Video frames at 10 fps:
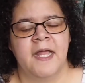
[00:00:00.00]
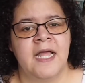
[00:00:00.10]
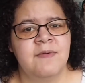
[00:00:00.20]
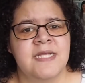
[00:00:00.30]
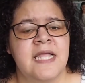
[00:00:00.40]
And
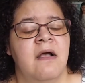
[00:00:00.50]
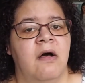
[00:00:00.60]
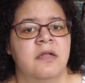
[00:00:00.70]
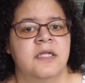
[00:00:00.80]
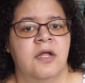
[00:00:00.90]
I would say
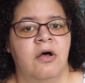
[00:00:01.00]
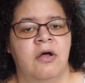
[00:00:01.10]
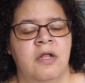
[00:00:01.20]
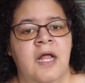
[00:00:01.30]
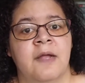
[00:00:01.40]
all in
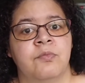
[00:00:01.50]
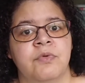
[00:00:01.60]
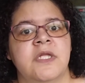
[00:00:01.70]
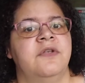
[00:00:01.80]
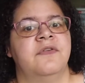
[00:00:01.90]
all, I
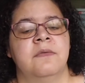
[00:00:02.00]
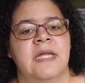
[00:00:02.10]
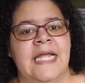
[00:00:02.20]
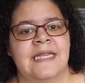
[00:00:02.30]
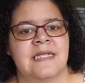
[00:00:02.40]
really do
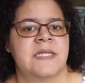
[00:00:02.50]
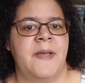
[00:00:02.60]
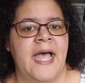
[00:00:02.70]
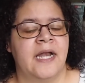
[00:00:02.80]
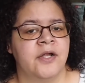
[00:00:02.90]
like this
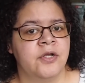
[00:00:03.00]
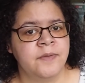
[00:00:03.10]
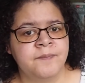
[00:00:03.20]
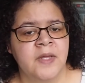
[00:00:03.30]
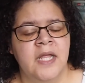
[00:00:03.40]
pattern.